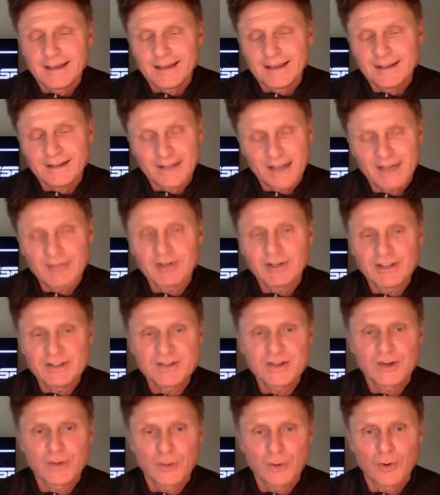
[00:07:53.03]
they have an
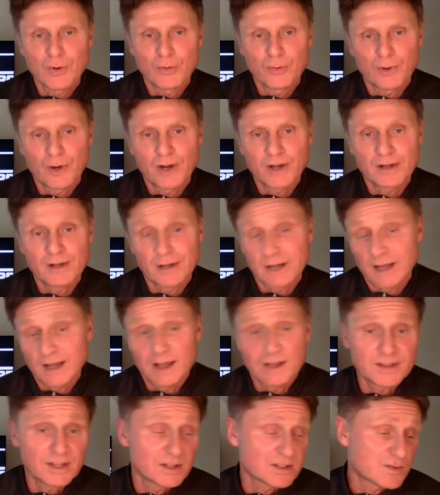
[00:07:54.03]
easy group, right?
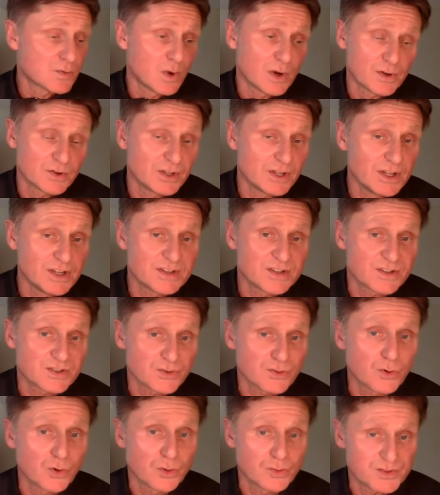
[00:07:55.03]
I think it's one of the
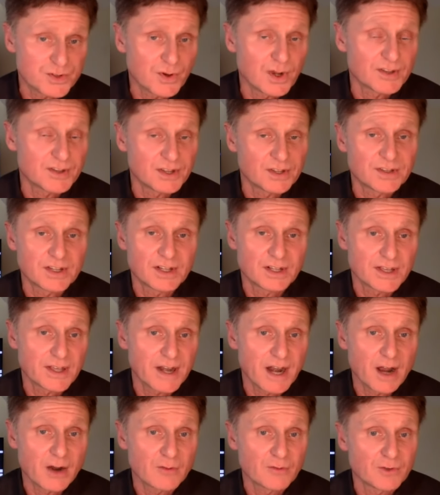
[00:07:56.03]
easiest groups, so I think they'll
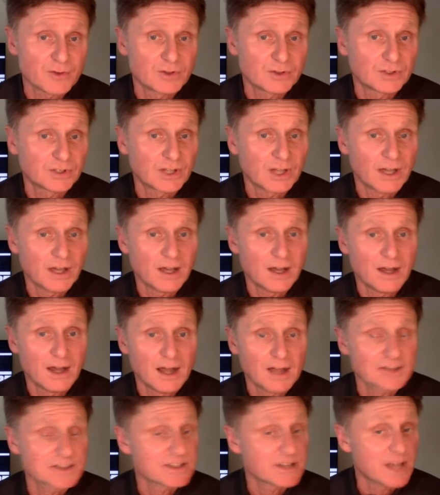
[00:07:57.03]
get out of it
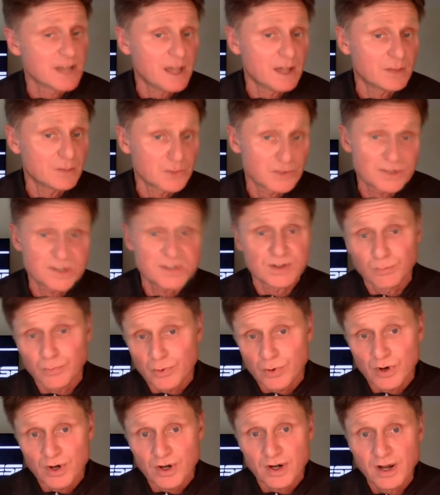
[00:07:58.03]
unscathed, which is
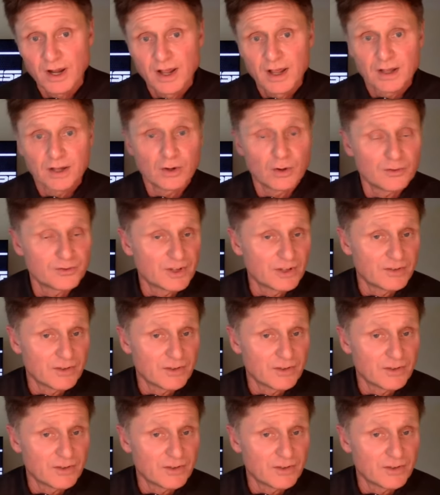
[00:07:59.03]
important. You know, if they